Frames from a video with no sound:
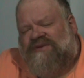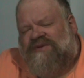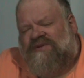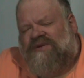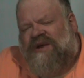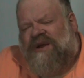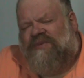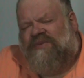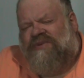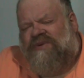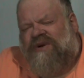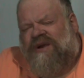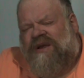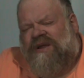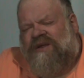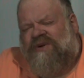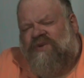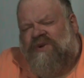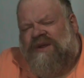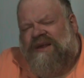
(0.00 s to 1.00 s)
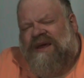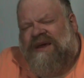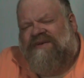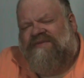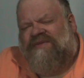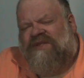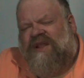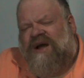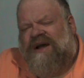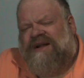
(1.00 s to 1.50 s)
Lord, I pray that we'd
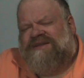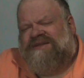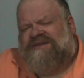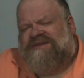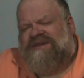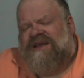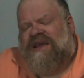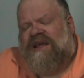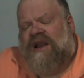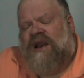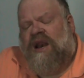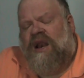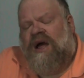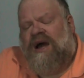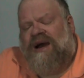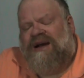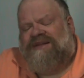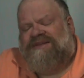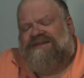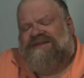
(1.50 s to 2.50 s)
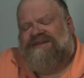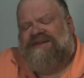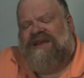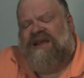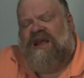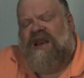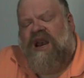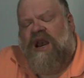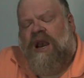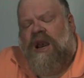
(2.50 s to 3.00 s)
have lots and lots
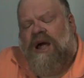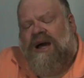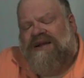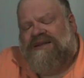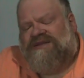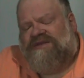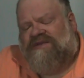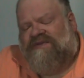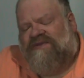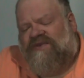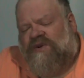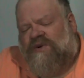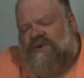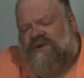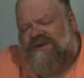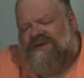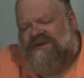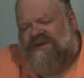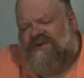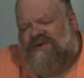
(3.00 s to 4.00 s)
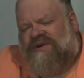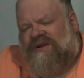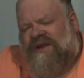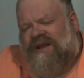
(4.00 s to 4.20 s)
and lots of viewers, Lord.